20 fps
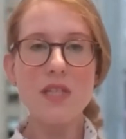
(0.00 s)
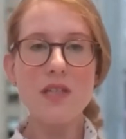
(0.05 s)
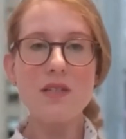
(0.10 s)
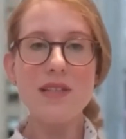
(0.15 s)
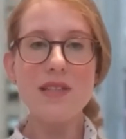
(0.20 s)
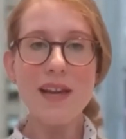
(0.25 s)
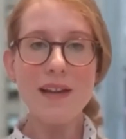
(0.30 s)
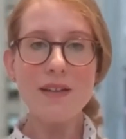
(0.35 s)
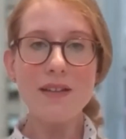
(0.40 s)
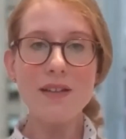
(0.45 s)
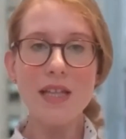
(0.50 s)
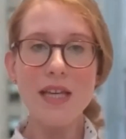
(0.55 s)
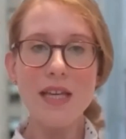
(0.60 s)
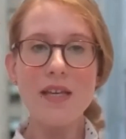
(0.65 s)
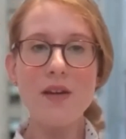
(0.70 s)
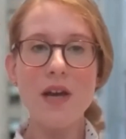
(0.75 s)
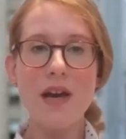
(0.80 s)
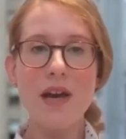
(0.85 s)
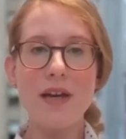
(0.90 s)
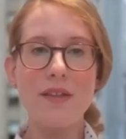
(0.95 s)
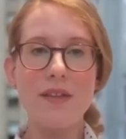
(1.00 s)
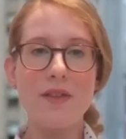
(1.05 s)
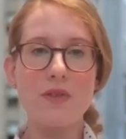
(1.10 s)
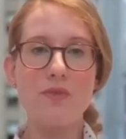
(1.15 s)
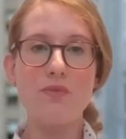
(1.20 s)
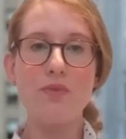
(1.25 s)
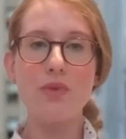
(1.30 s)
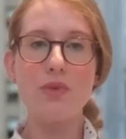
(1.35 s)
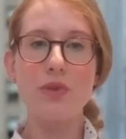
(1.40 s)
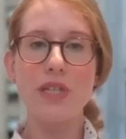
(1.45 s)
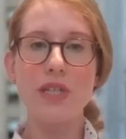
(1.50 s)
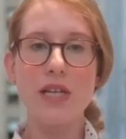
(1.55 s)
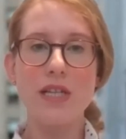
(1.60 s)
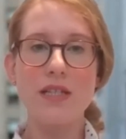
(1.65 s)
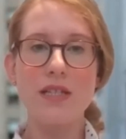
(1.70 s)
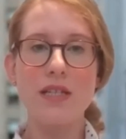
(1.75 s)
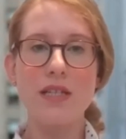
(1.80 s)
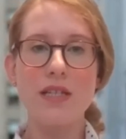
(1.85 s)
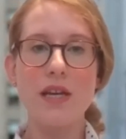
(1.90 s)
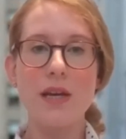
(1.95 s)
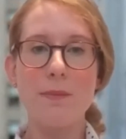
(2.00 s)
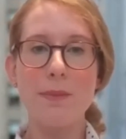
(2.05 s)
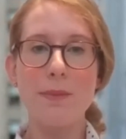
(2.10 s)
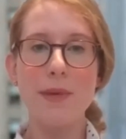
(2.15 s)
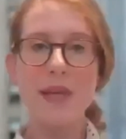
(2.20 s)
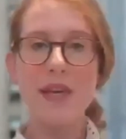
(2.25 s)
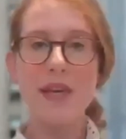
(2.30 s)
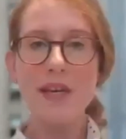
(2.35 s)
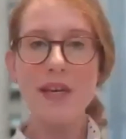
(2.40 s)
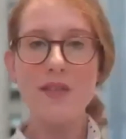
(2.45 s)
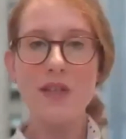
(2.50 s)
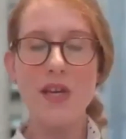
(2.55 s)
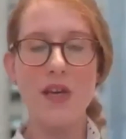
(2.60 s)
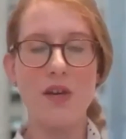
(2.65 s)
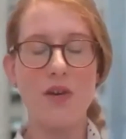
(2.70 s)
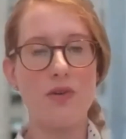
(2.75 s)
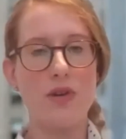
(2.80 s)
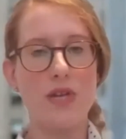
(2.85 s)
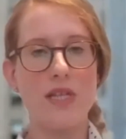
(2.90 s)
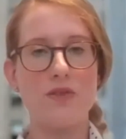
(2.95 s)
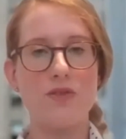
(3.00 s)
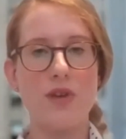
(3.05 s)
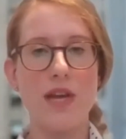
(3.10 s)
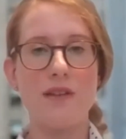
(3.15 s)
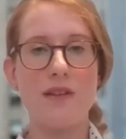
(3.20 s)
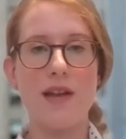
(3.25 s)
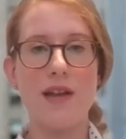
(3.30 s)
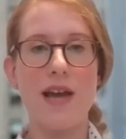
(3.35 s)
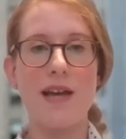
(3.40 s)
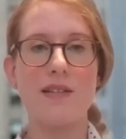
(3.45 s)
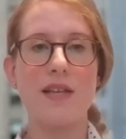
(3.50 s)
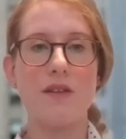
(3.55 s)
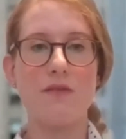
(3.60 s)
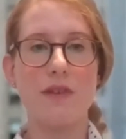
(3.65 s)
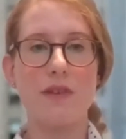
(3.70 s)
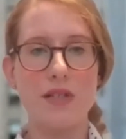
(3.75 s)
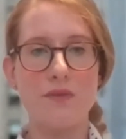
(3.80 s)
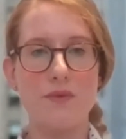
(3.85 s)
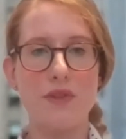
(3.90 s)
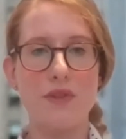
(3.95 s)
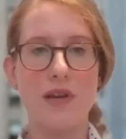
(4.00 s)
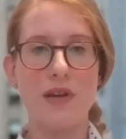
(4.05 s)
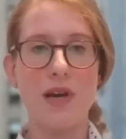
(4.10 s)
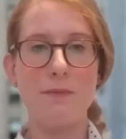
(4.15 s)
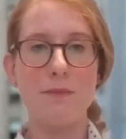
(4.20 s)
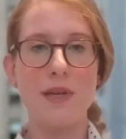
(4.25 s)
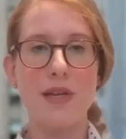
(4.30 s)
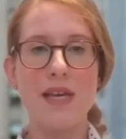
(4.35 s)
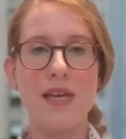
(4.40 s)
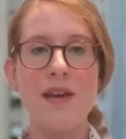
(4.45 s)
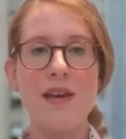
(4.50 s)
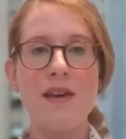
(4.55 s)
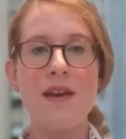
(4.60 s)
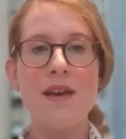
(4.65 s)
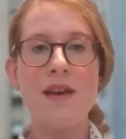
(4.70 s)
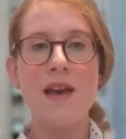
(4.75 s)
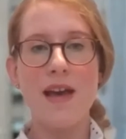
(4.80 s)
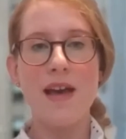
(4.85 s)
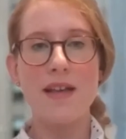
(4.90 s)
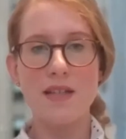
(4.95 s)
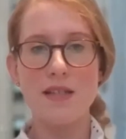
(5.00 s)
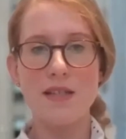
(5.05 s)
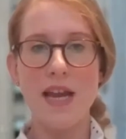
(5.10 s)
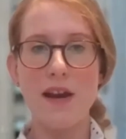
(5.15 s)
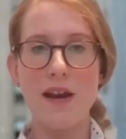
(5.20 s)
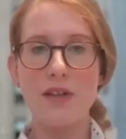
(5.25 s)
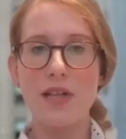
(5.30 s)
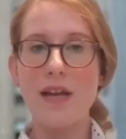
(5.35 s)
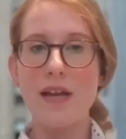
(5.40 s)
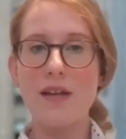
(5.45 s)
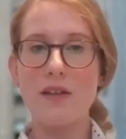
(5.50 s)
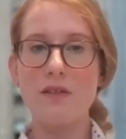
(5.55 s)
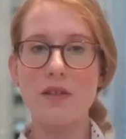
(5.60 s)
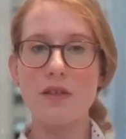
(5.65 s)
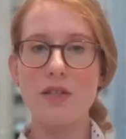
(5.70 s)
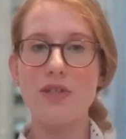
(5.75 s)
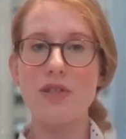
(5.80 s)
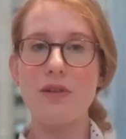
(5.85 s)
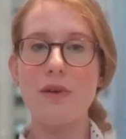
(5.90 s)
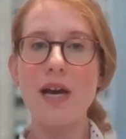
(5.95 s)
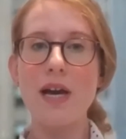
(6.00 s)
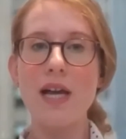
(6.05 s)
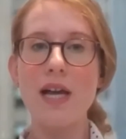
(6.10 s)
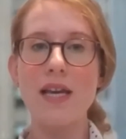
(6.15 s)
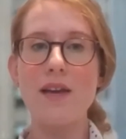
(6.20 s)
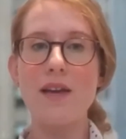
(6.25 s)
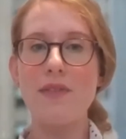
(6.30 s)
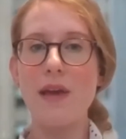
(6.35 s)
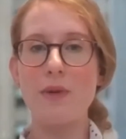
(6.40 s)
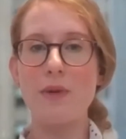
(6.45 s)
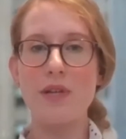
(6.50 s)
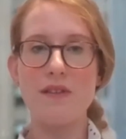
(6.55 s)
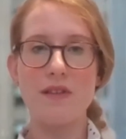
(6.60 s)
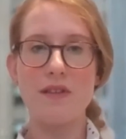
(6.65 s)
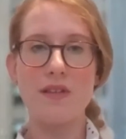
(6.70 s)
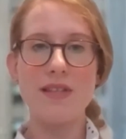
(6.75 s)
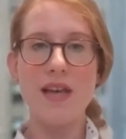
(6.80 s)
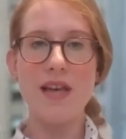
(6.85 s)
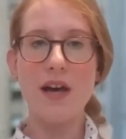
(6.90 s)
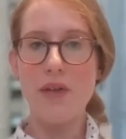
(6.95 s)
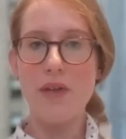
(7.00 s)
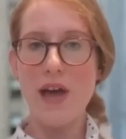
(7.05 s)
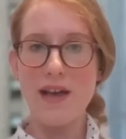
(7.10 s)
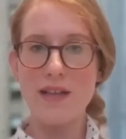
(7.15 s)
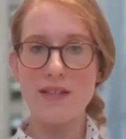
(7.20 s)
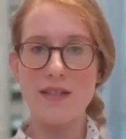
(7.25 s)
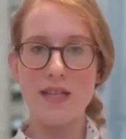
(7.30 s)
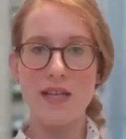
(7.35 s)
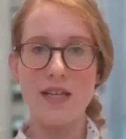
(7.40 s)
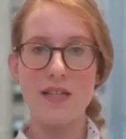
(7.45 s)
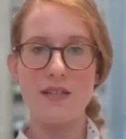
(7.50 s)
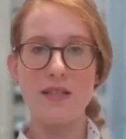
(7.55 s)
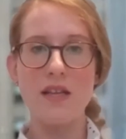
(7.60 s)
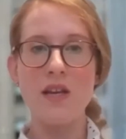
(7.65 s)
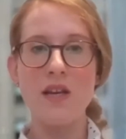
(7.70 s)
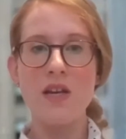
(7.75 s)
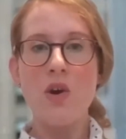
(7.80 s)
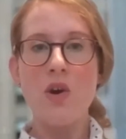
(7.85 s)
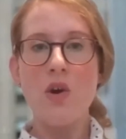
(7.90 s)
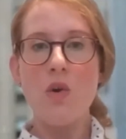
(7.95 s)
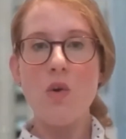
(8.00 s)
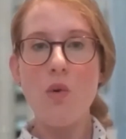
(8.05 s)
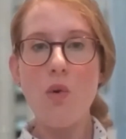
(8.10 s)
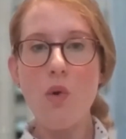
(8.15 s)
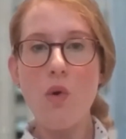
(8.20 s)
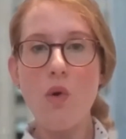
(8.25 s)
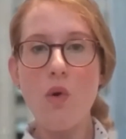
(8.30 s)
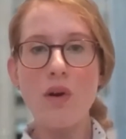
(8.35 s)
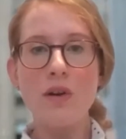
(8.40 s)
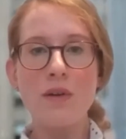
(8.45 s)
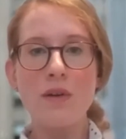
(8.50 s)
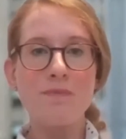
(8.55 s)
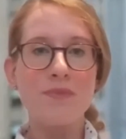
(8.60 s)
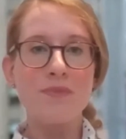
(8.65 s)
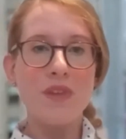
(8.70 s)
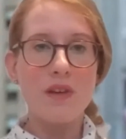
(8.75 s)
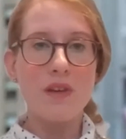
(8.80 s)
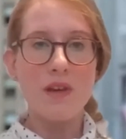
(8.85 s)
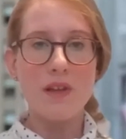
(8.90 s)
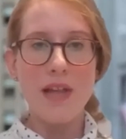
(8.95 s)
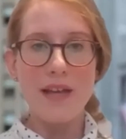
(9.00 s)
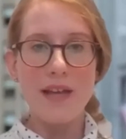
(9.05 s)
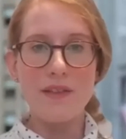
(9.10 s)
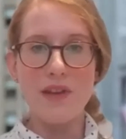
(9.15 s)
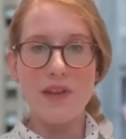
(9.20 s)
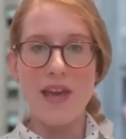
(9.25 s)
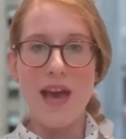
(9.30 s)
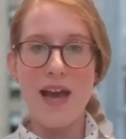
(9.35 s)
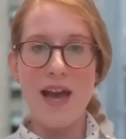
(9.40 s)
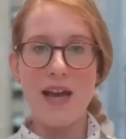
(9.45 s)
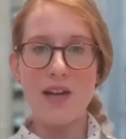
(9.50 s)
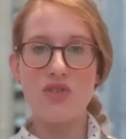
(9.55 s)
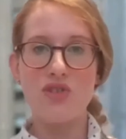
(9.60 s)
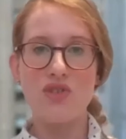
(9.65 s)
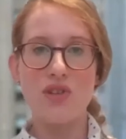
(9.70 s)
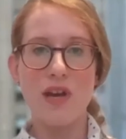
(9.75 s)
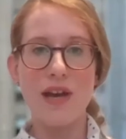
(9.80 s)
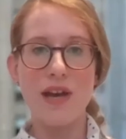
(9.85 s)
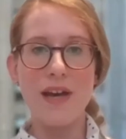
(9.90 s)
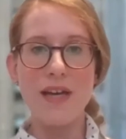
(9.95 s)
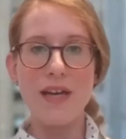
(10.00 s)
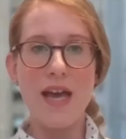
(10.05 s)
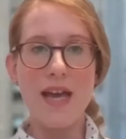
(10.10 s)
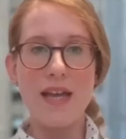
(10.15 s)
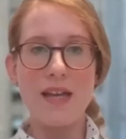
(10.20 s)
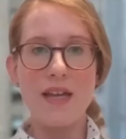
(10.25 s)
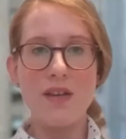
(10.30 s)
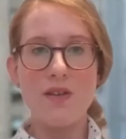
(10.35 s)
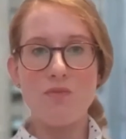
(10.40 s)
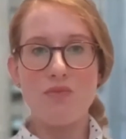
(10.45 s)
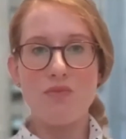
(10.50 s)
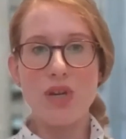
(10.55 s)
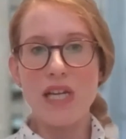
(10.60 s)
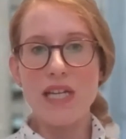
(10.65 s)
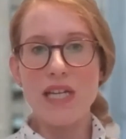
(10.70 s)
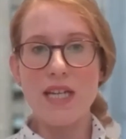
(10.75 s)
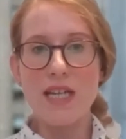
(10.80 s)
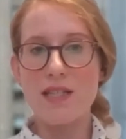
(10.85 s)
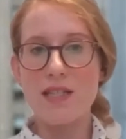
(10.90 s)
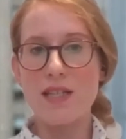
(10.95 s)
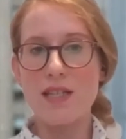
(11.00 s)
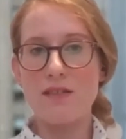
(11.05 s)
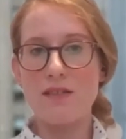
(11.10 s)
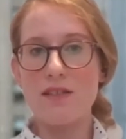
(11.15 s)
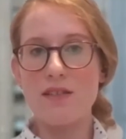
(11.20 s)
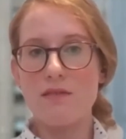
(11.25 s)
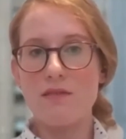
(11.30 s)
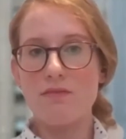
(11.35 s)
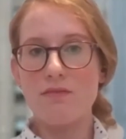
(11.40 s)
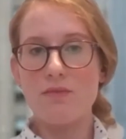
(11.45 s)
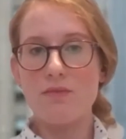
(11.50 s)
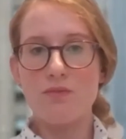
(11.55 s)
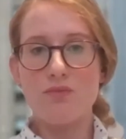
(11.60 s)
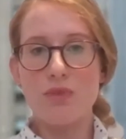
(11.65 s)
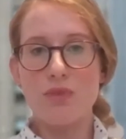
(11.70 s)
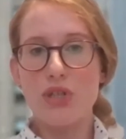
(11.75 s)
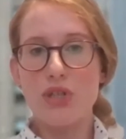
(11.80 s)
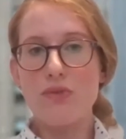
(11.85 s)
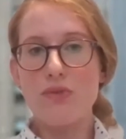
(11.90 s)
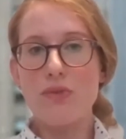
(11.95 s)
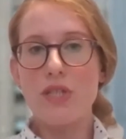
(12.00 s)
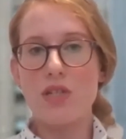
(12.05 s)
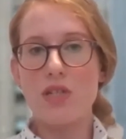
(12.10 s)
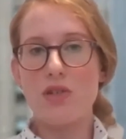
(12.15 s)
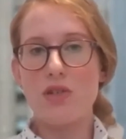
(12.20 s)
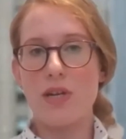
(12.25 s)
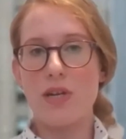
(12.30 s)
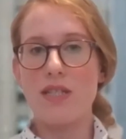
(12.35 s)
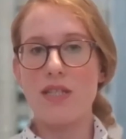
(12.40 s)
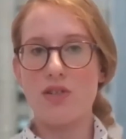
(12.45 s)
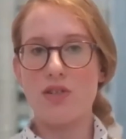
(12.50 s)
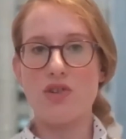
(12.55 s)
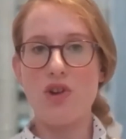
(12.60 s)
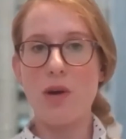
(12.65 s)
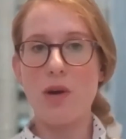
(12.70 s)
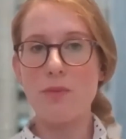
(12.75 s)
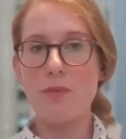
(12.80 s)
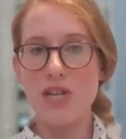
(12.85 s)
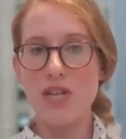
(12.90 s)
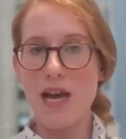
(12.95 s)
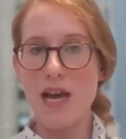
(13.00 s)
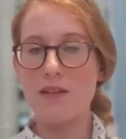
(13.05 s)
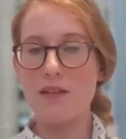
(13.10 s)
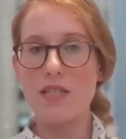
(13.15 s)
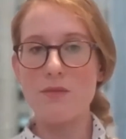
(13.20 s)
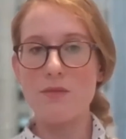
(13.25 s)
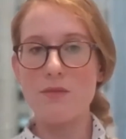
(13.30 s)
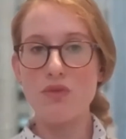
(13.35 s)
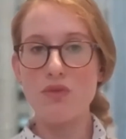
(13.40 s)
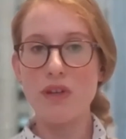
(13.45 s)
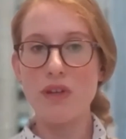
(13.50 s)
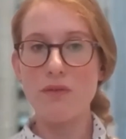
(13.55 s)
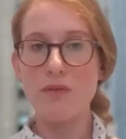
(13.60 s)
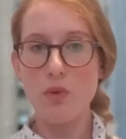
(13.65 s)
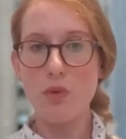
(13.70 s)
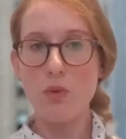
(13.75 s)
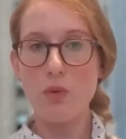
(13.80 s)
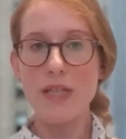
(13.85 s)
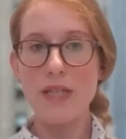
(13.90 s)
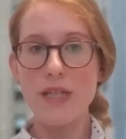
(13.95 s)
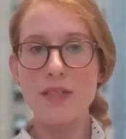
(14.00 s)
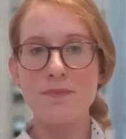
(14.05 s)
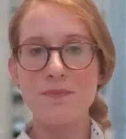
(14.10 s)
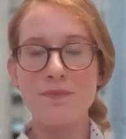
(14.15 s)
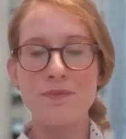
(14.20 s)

Secondly, this ruling doesn't appear to increase stranded asset risk for the company. As Caroline alluded to earlier, they would either sell the assets or collect the cash, and it really doesn't reduce the transition optionality moving forward.